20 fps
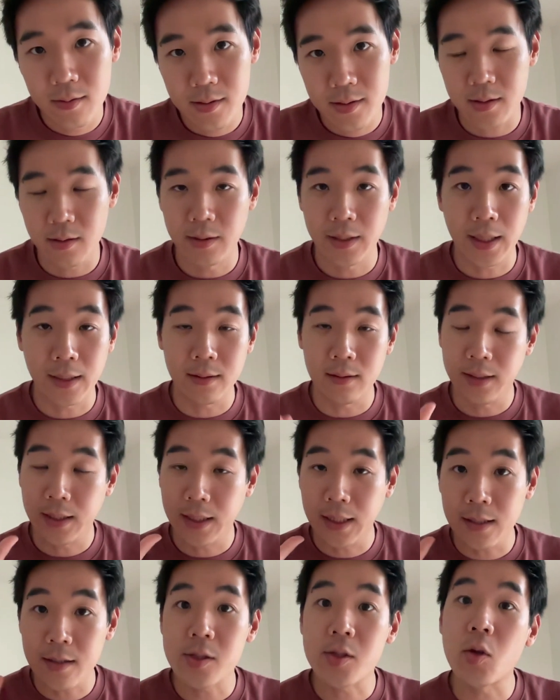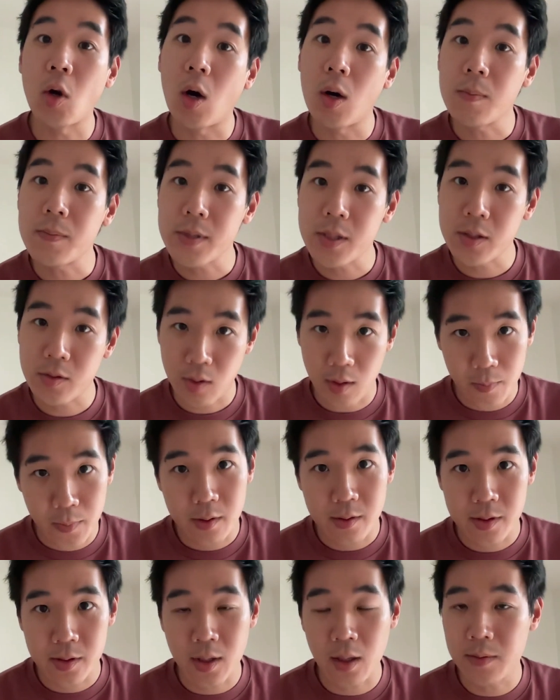So you can hear storms,
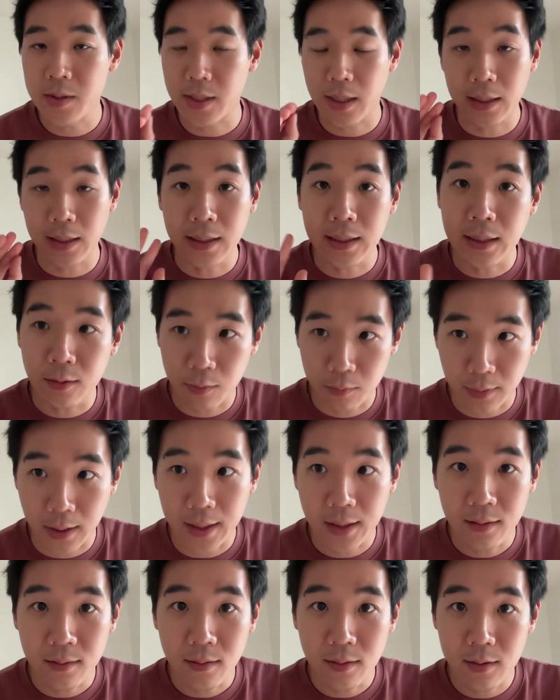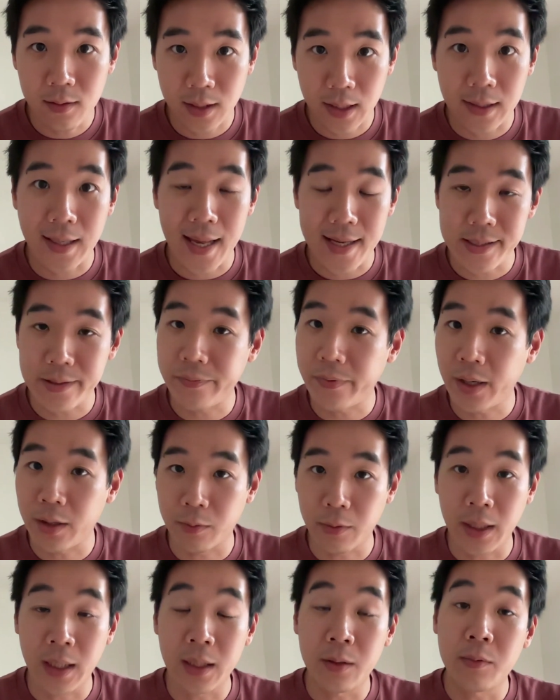tropical storms, you can hear rain, you can classify
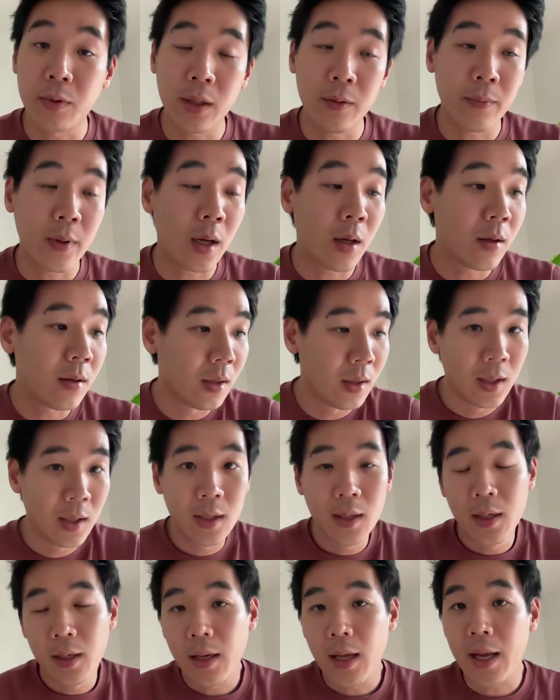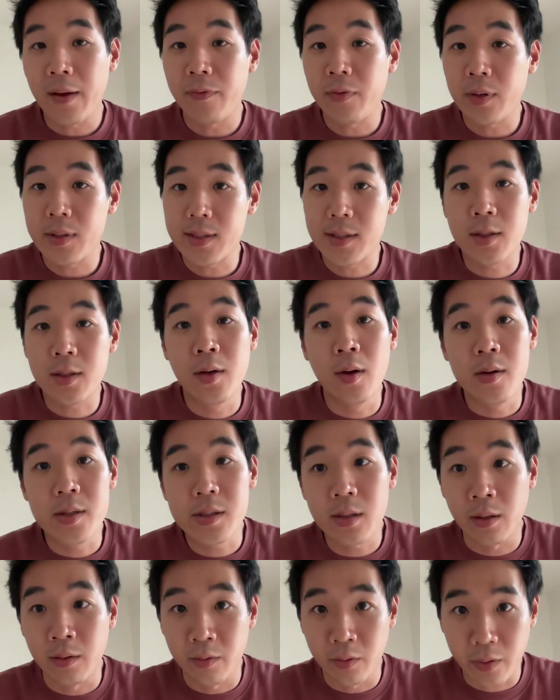rain really well. If it's close
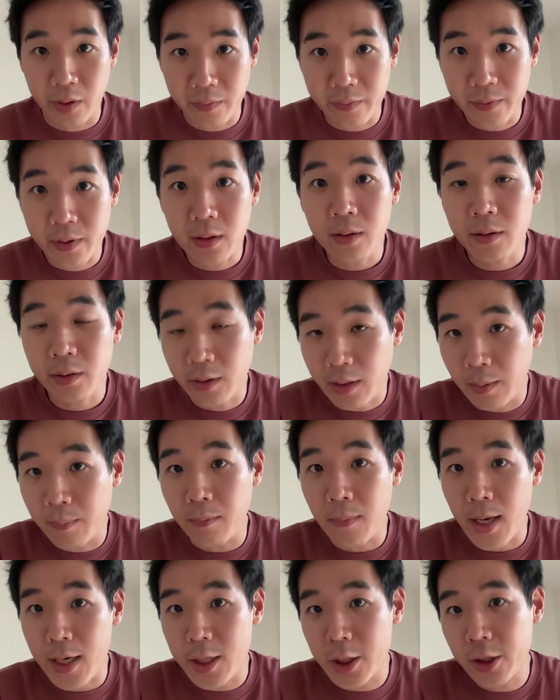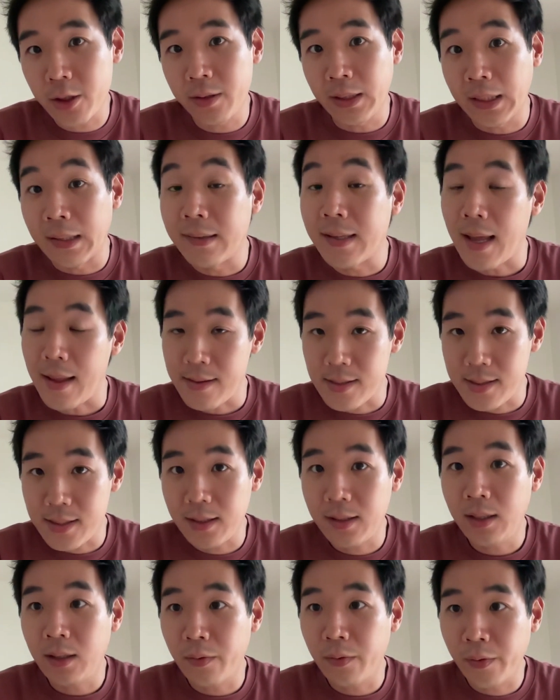to the river, you can measure the
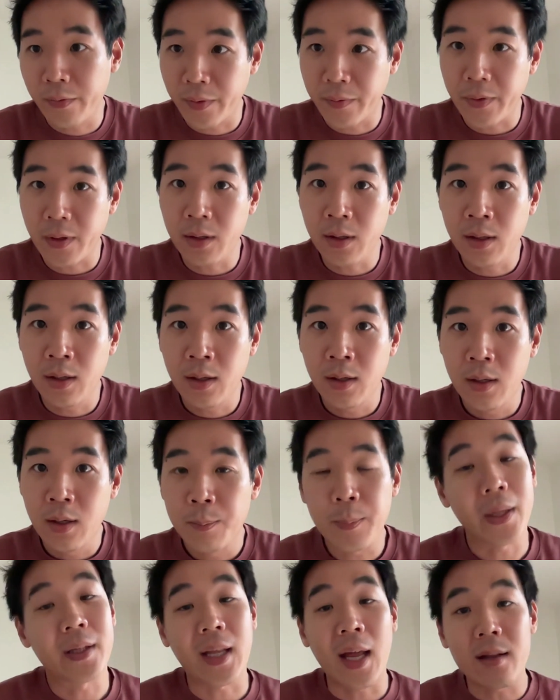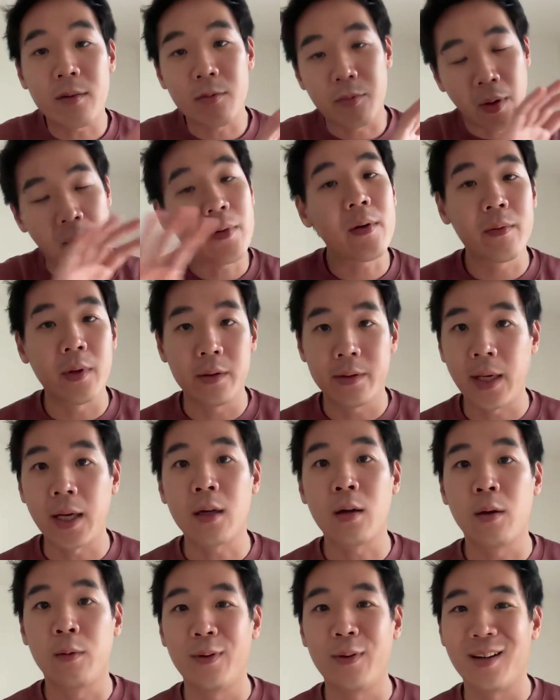intensity of a river, but that river will
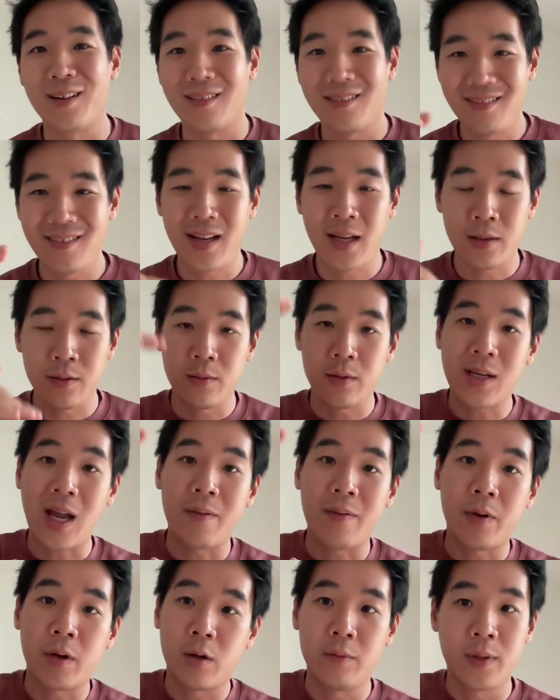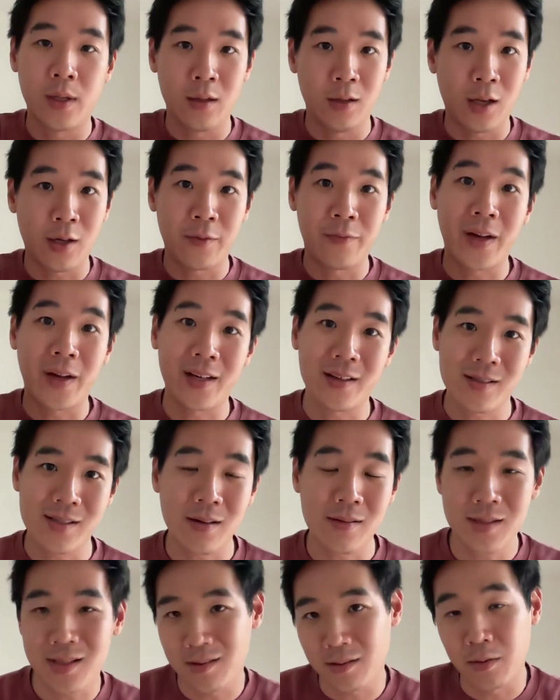take over and cover over a lot of other
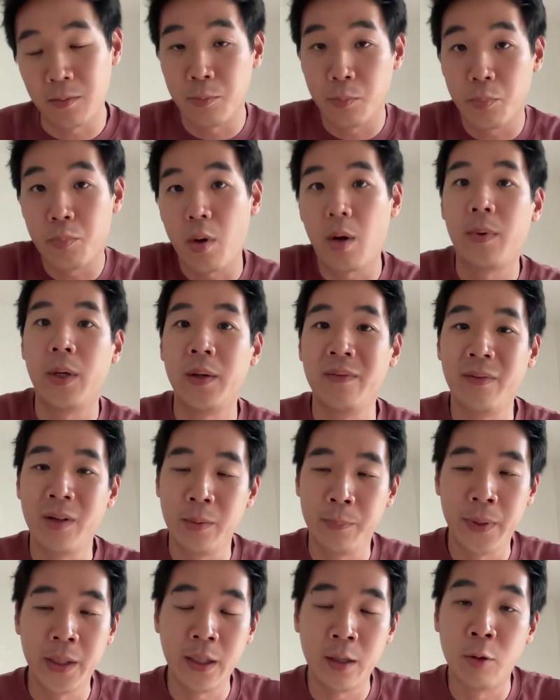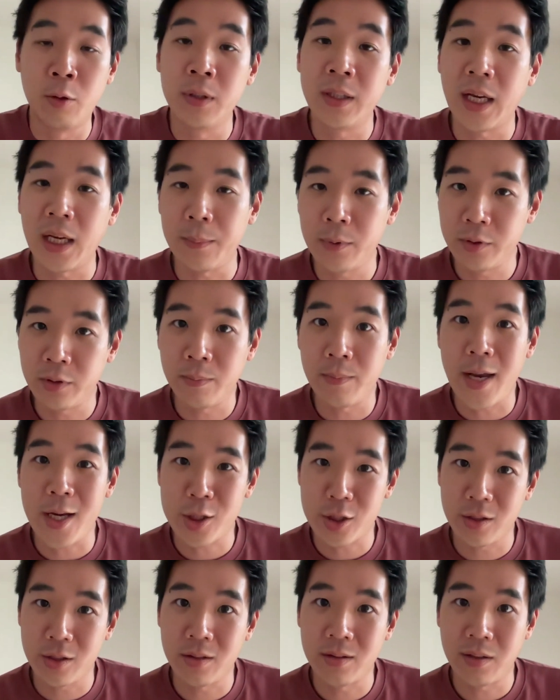sounds. So you probably will be only able to
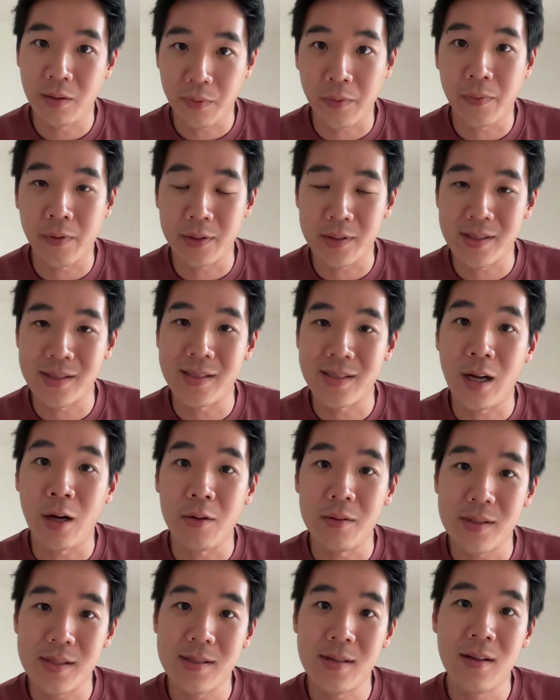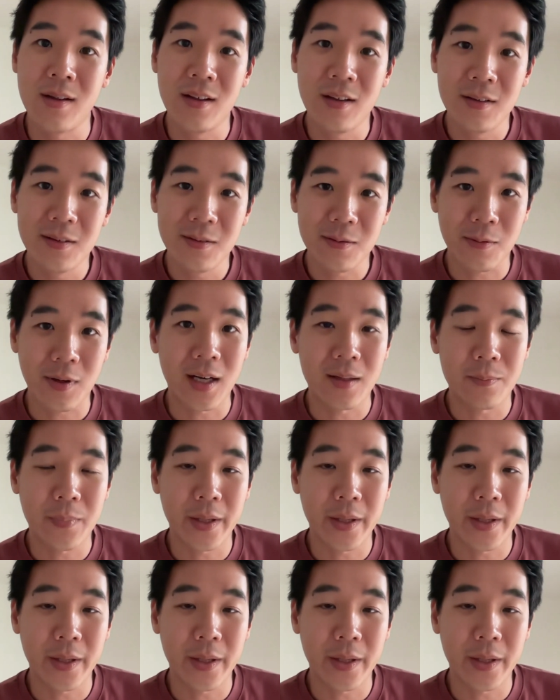measure the river's sounds, right?